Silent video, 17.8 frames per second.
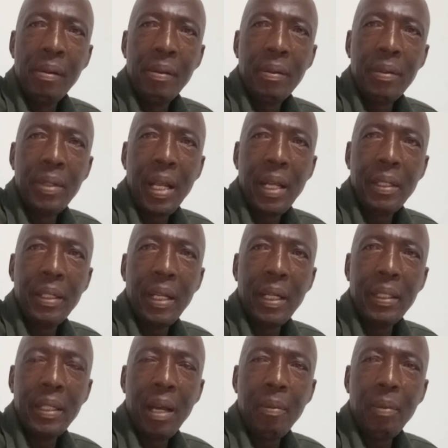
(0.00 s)
such
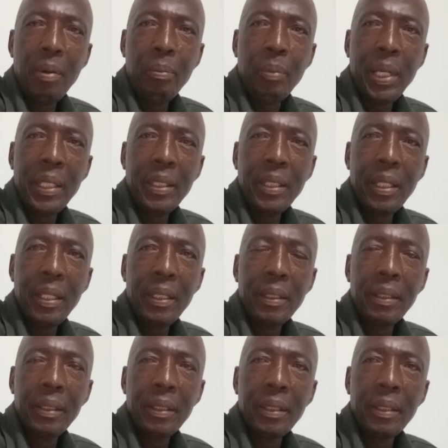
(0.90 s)
that Thabo
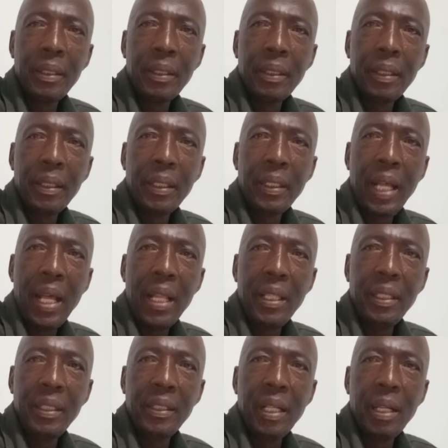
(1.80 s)
Bester's
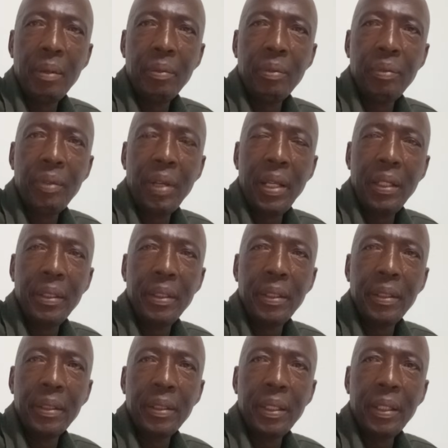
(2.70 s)
death is then faked
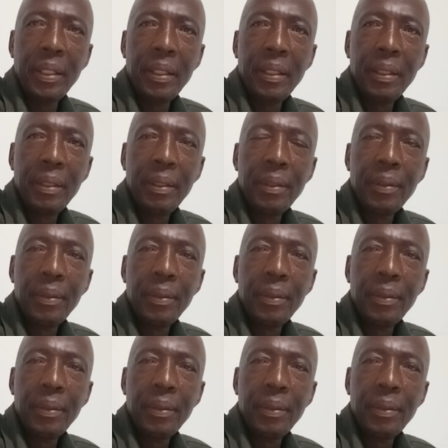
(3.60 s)
in jail,